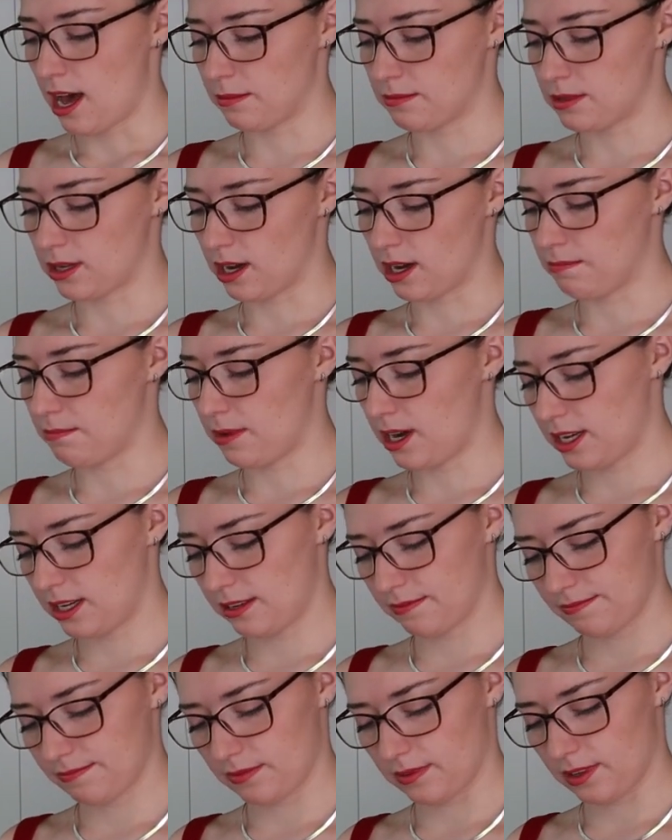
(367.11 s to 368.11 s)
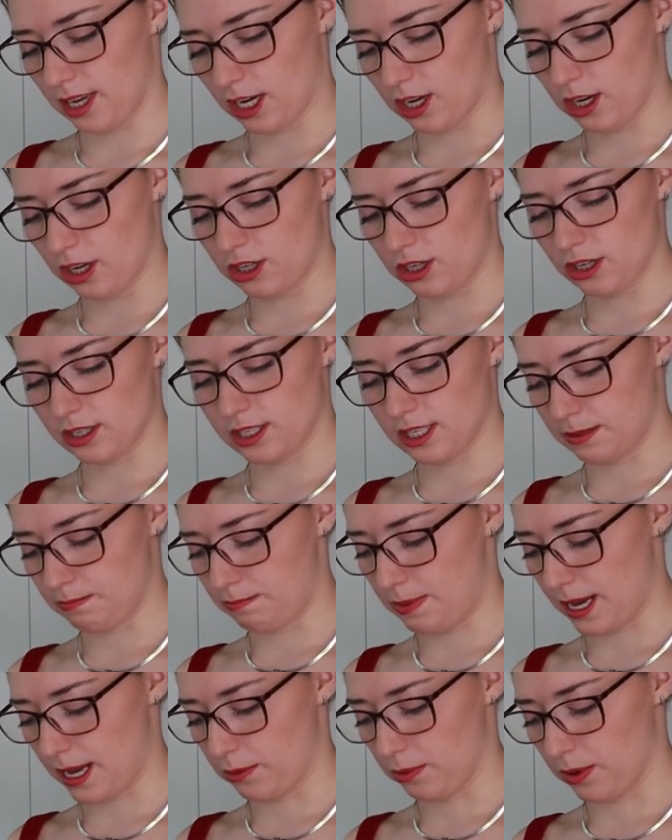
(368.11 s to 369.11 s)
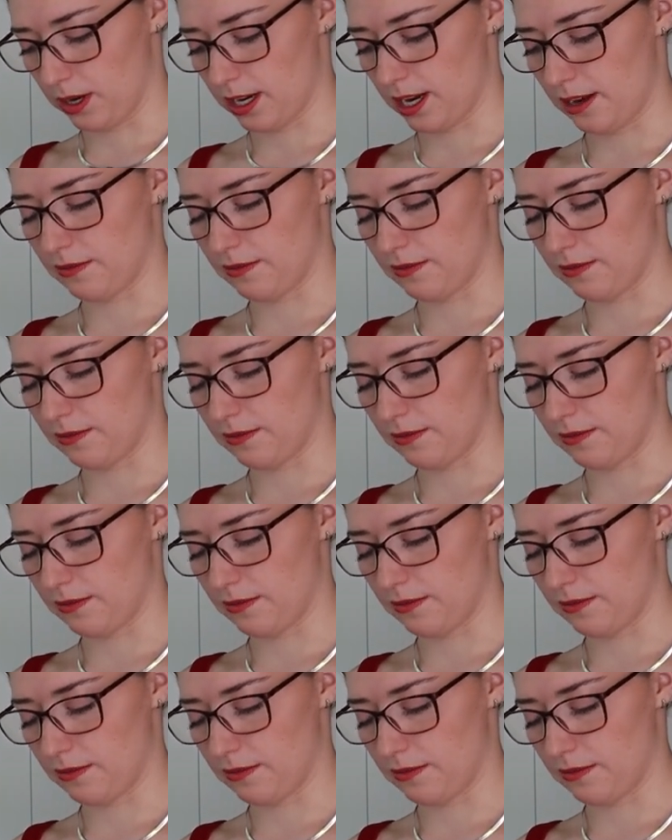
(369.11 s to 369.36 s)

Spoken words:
So I could use this big one.